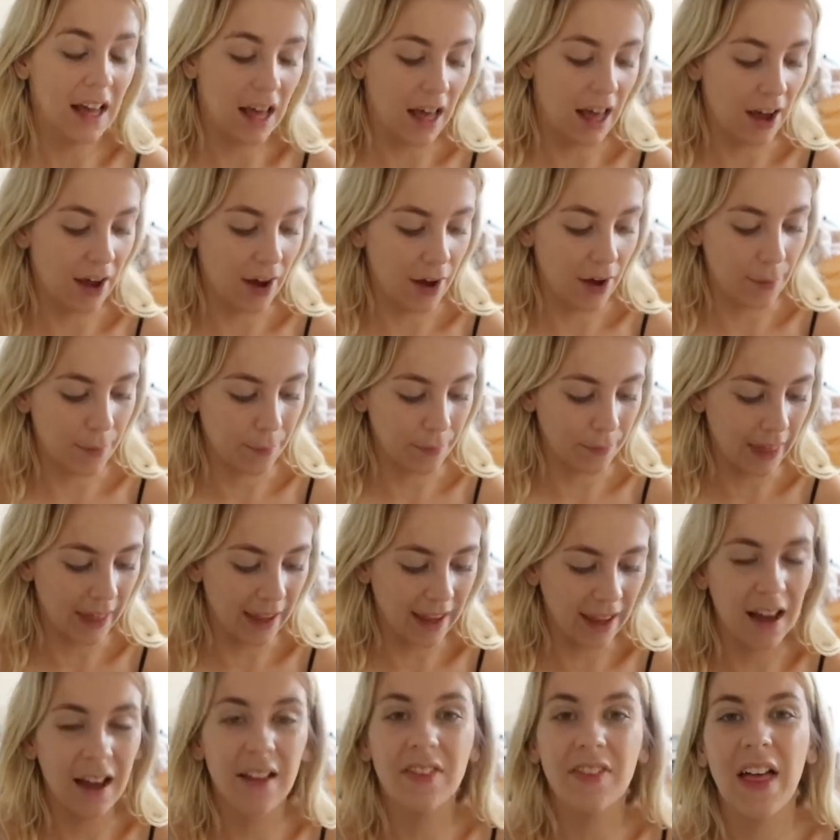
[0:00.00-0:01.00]

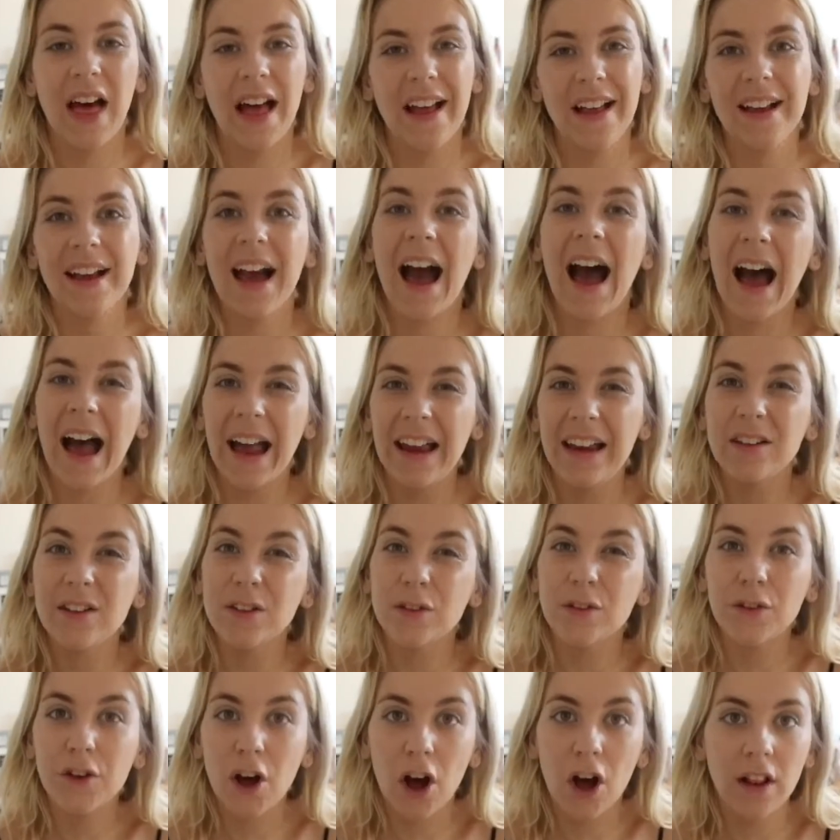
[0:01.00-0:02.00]
like that kind
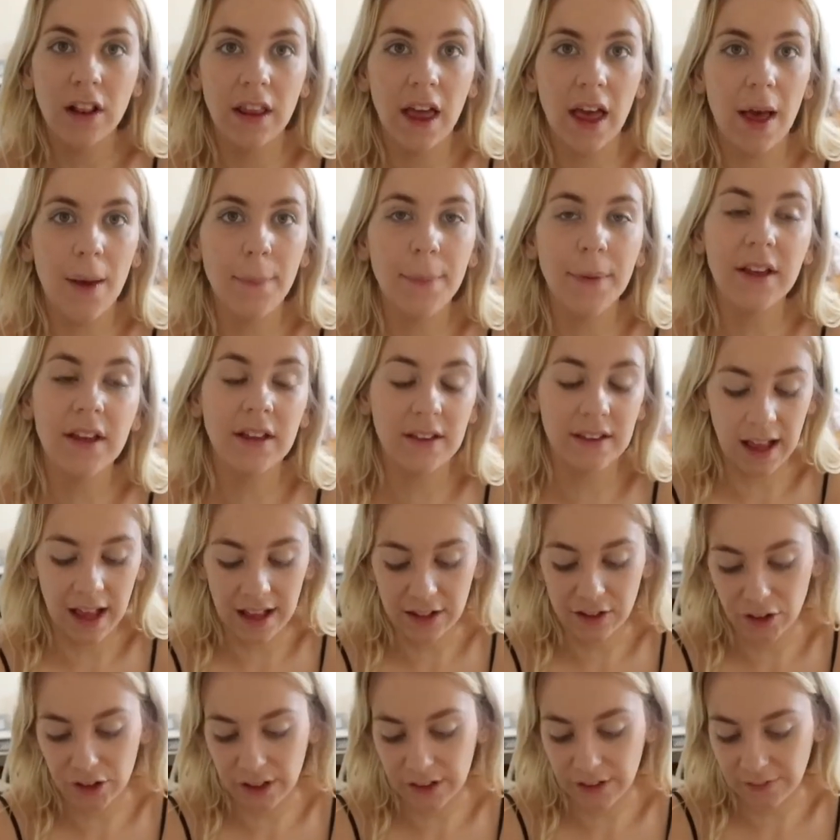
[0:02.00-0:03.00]
of colour, because
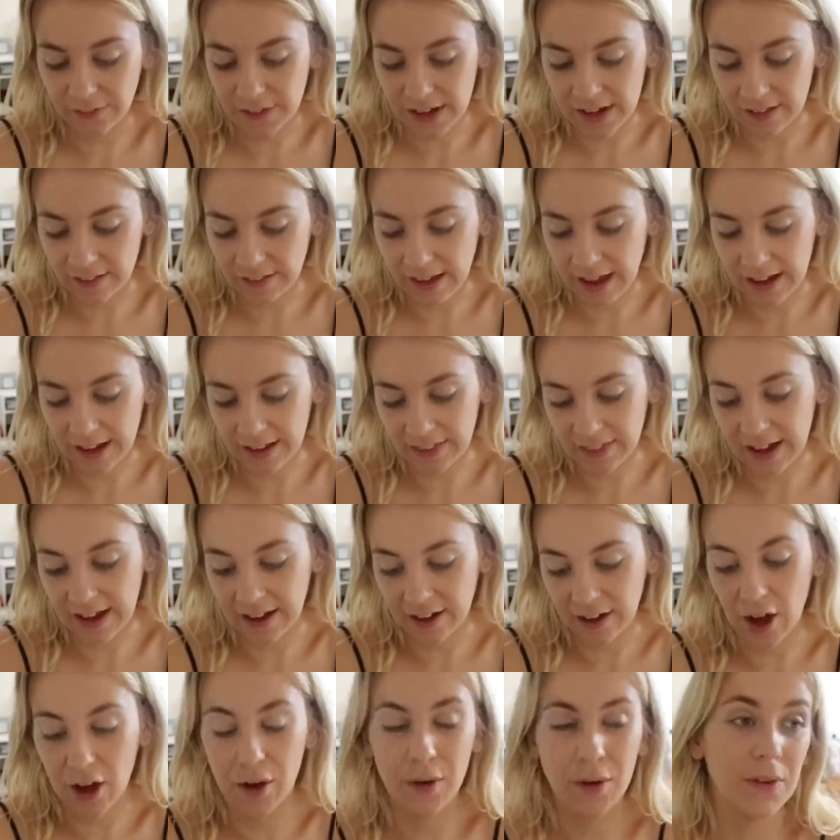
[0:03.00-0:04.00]
I just feel like
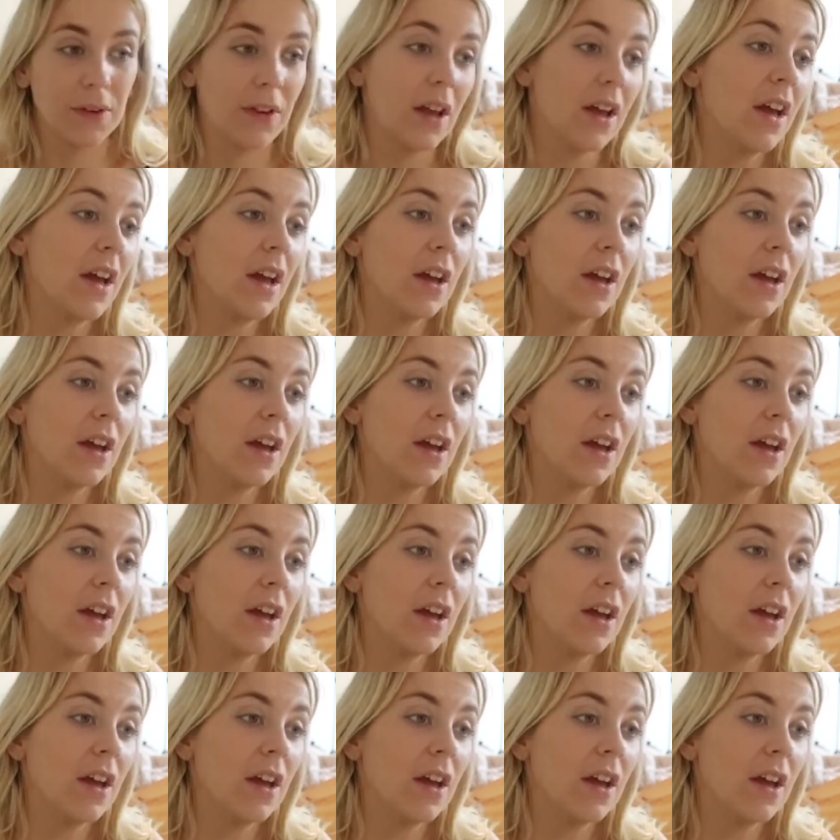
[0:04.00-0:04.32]
that goes